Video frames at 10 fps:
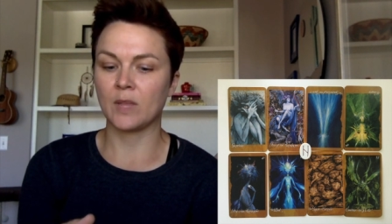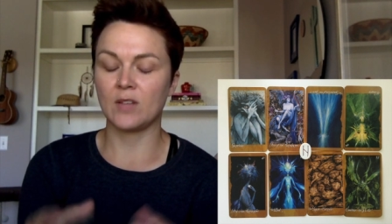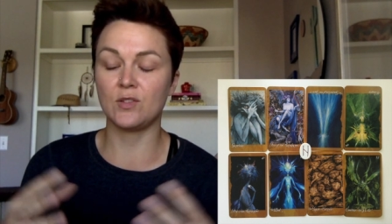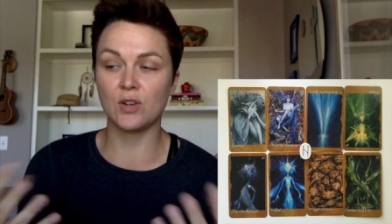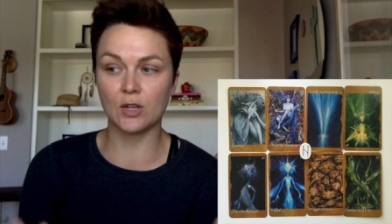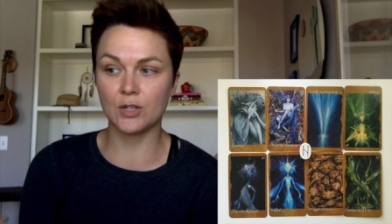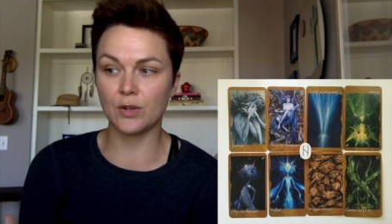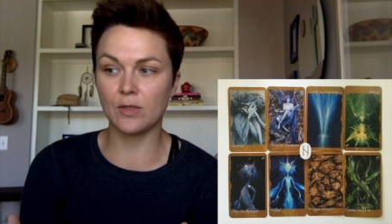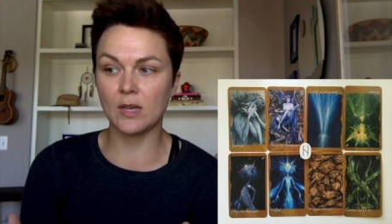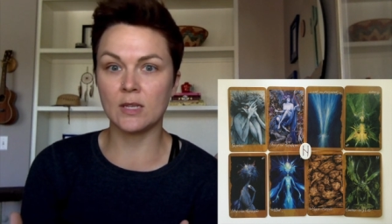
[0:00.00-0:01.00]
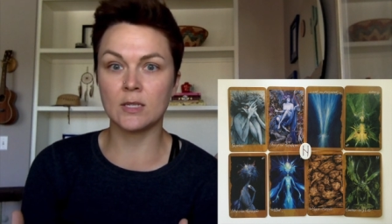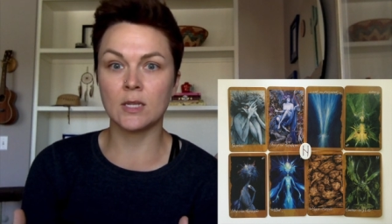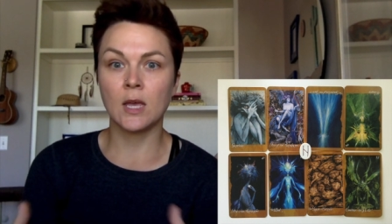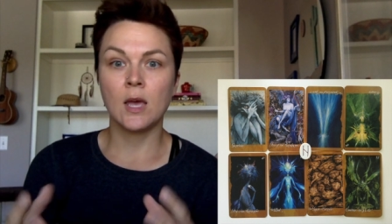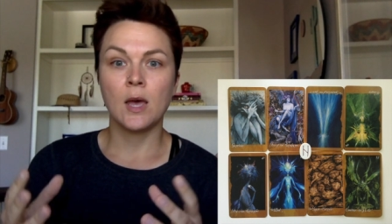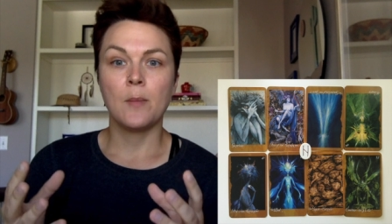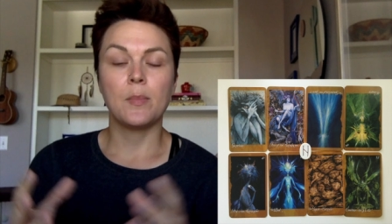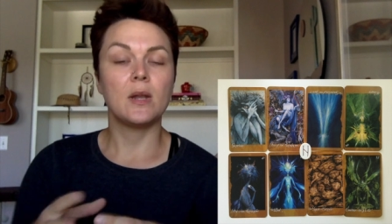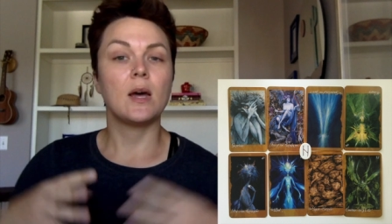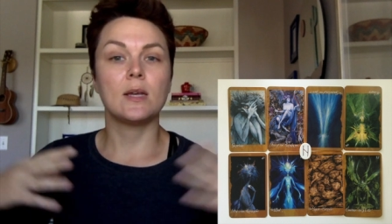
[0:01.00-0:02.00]
structure things,
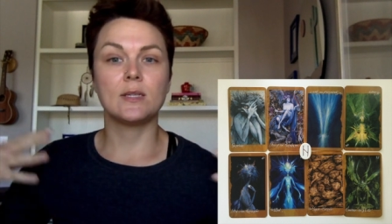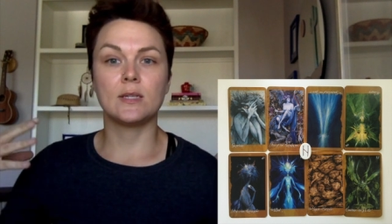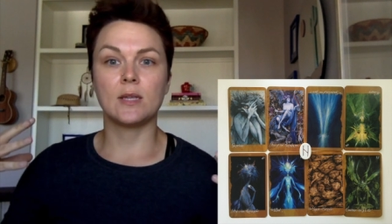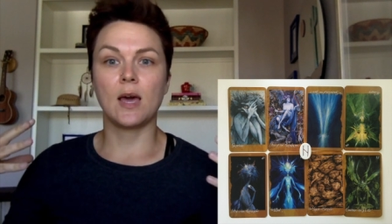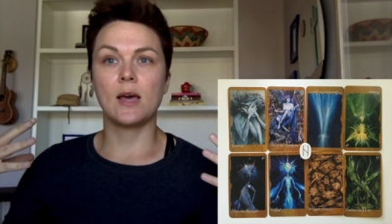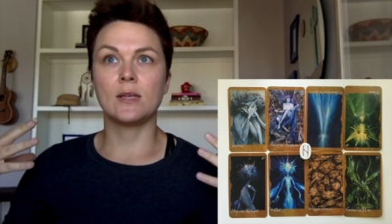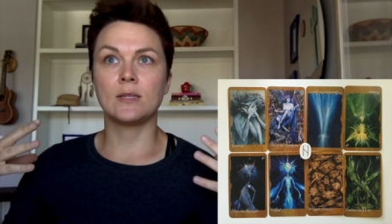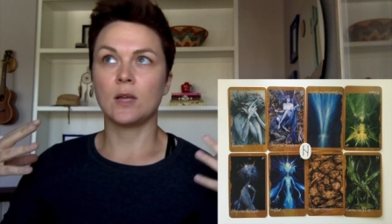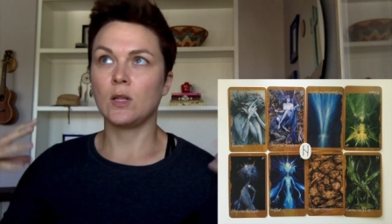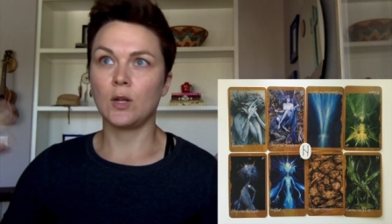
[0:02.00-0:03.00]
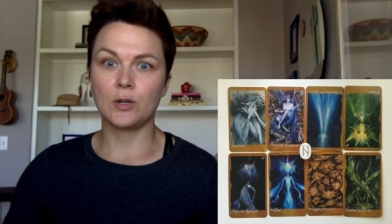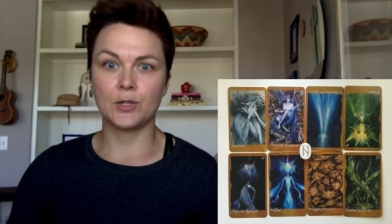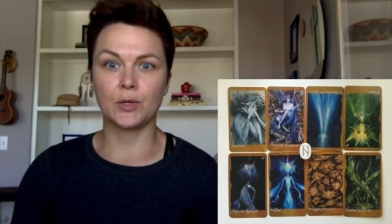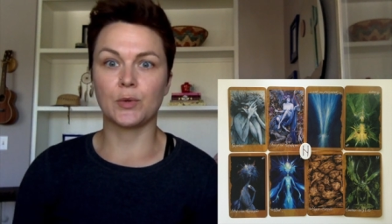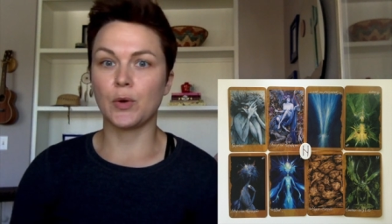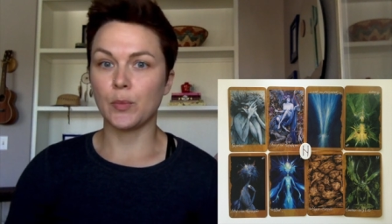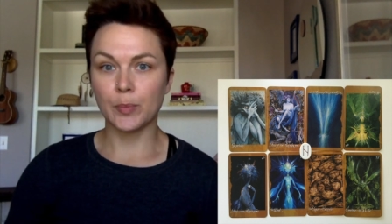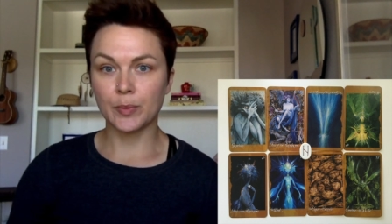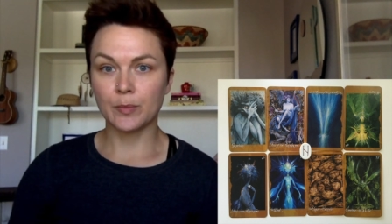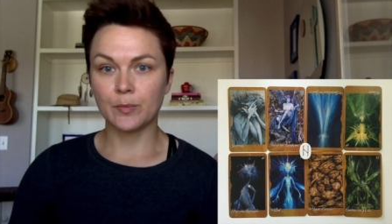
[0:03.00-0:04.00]
but us as a larger group
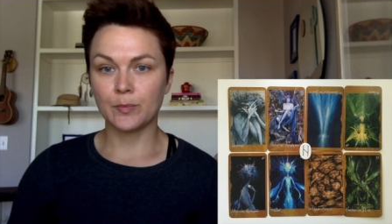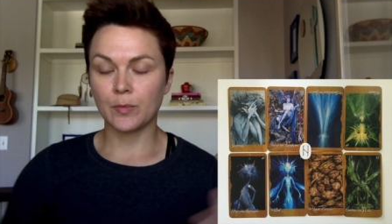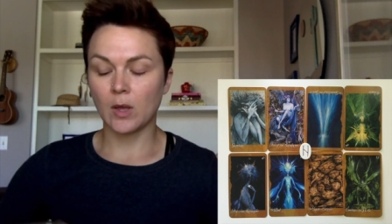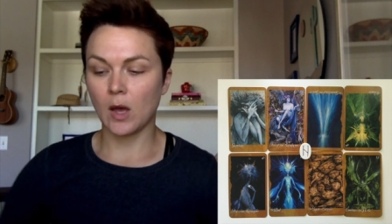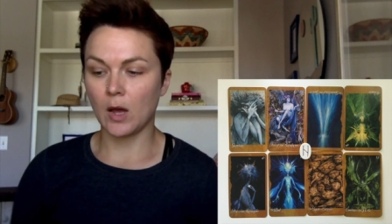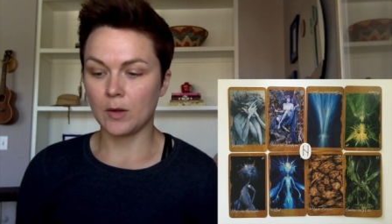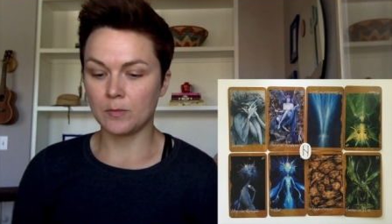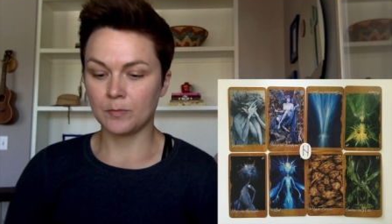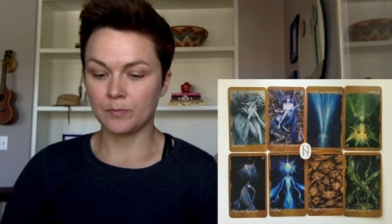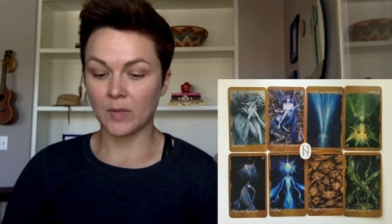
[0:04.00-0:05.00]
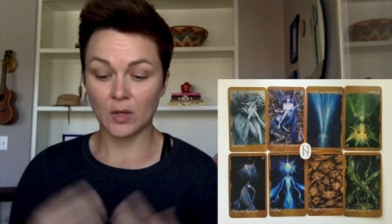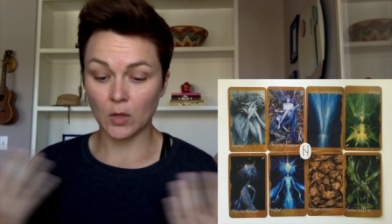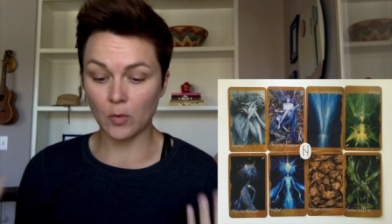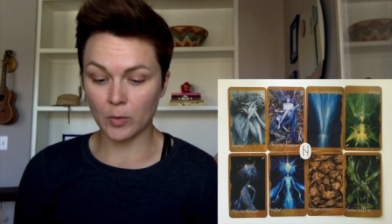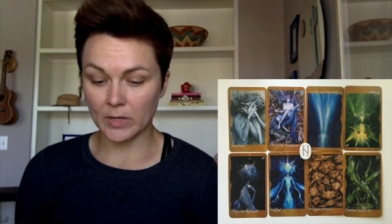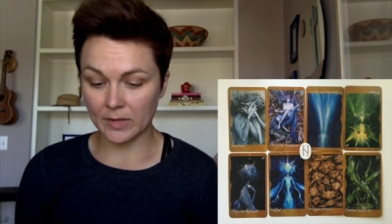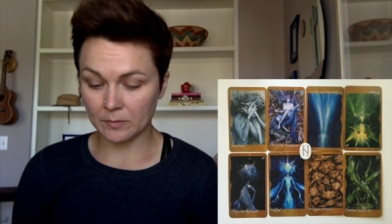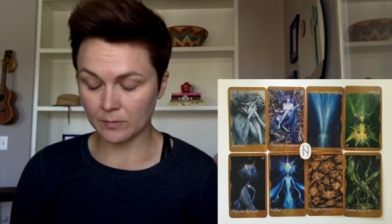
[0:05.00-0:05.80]
and globally.